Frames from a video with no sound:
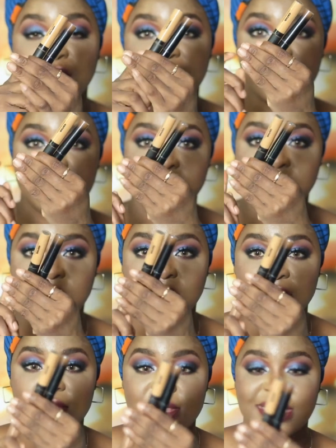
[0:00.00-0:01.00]
over to the
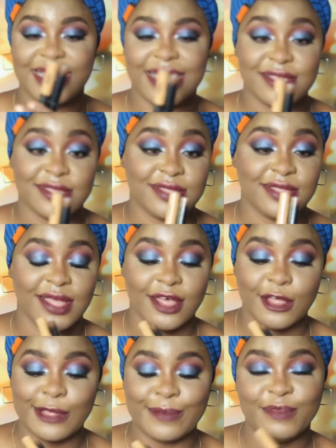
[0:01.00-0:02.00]
concealers,
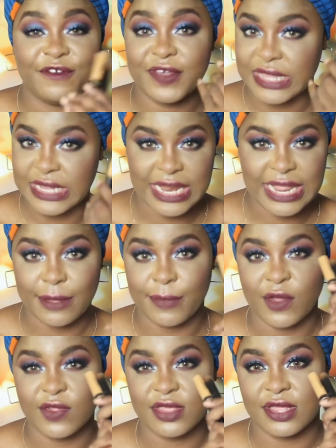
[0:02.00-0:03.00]
the first thing I like
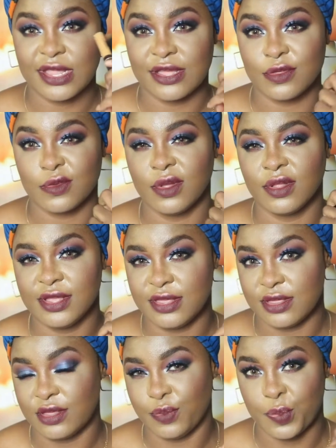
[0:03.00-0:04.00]
about it as well
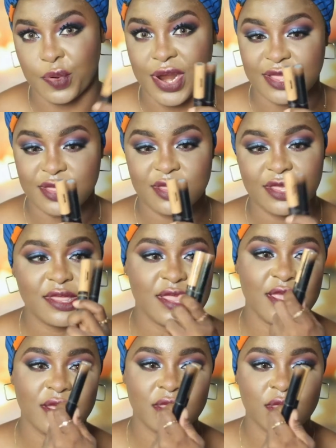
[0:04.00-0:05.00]
is the price. These
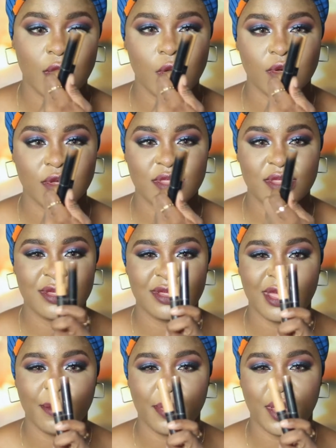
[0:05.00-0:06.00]
things cost
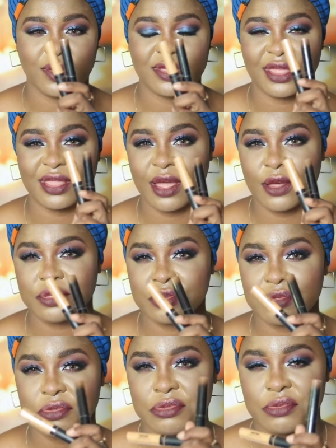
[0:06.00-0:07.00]
about
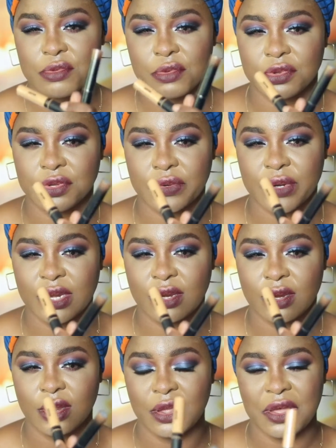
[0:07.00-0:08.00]
1,200
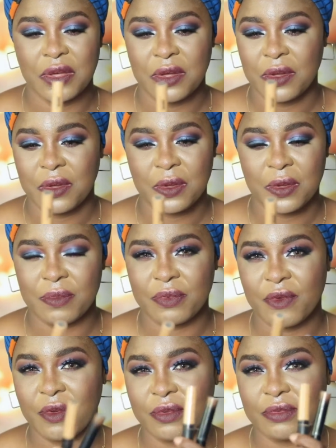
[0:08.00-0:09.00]
or
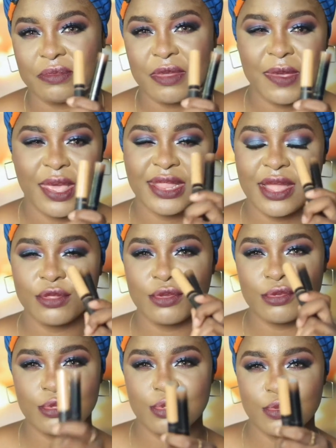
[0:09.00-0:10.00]
maybe
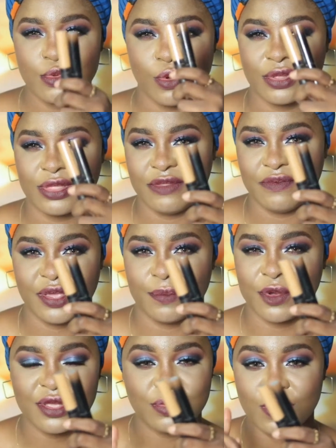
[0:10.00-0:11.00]
1,002 or 3,
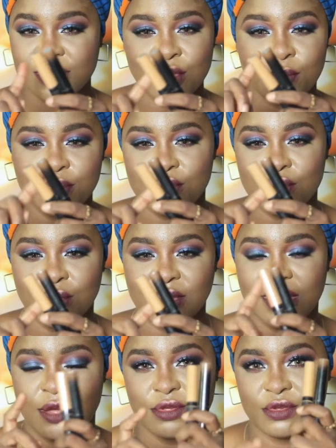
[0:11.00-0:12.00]
but it was not up to
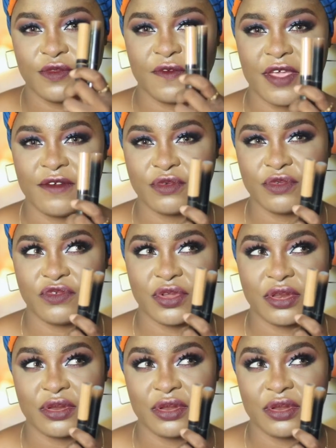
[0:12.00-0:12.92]
1,500.